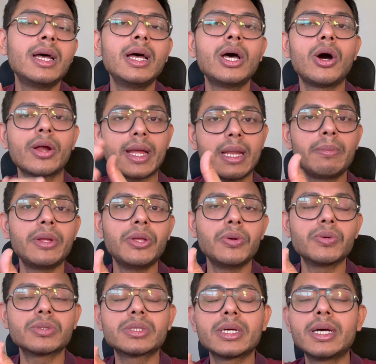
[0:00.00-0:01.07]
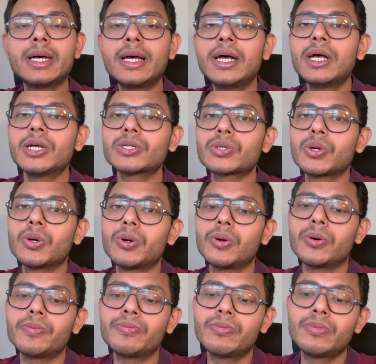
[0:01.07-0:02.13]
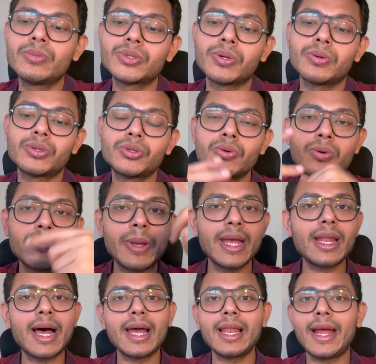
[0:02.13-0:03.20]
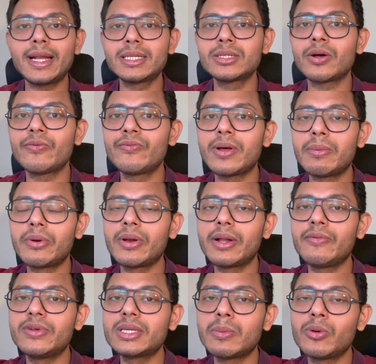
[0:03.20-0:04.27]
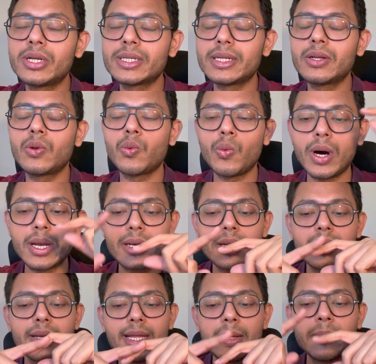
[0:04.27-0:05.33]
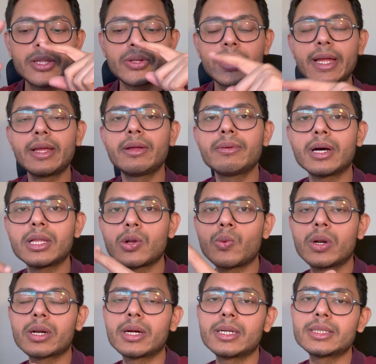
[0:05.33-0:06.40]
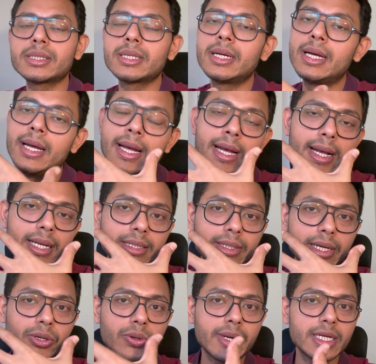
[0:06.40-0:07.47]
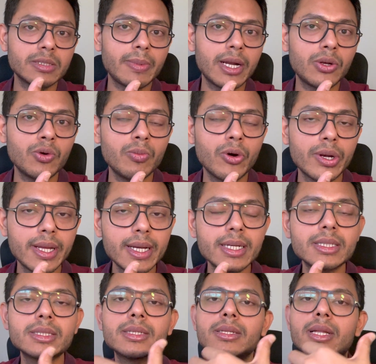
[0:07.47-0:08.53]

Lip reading: or can be used. So two main highlights of February Visa Bulletin. One, EB3 other workers is retrogressed by 2 more years.